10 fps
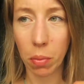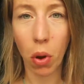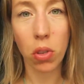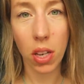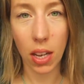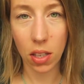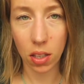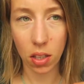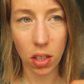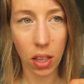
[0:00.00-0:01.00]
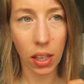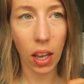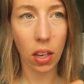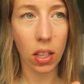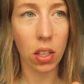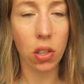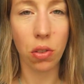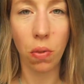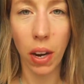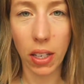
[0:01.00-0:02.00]
In most cases, it can lead
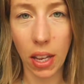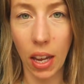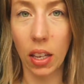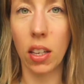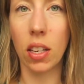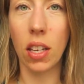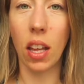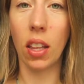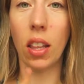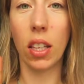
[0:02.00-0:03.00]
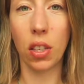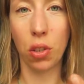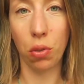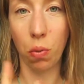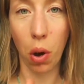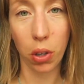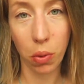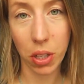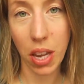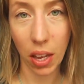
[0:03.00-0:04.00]
to weight gain. It can lead to water
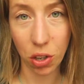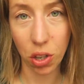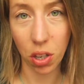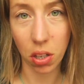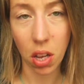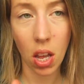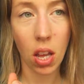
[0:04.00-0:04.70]
retention.